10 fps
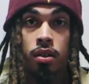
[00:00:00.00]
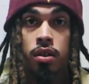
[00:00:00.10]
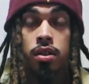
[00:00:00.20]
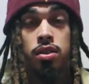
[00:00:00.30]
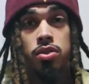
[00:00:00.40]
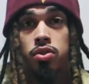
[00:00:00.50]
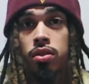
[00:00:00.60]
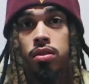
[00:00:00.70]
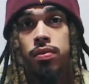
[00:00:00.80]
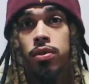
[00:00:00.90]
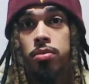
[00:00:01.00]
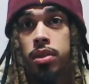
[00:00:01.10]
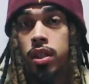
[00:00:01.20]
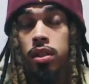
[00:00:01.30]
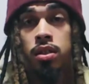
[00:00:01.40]
This is strictly for
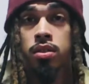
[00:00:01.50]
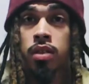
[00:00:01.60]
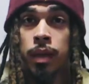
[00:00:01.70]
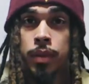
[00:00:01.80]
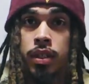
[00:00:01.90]
beginners. I mean,